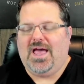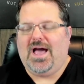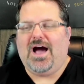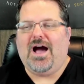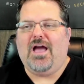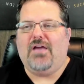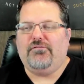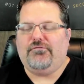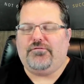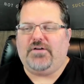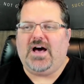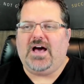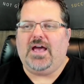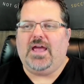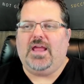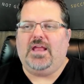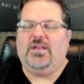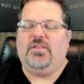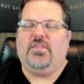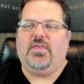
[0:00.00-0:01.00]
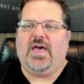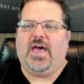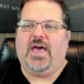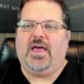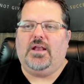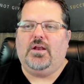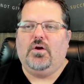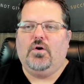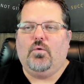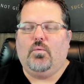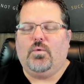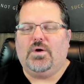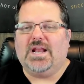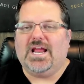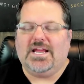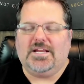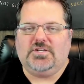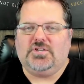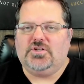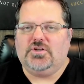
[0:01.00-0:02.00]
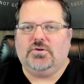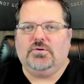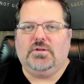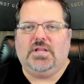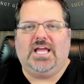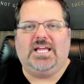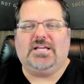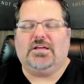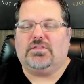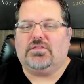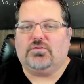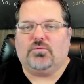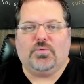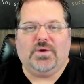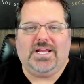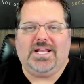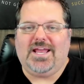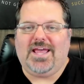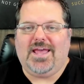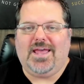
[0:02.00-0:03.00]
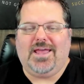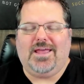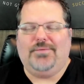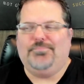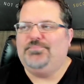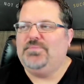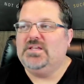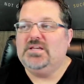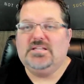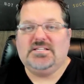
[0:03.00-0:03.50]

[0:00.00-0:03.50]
I find that when I do like a 3-day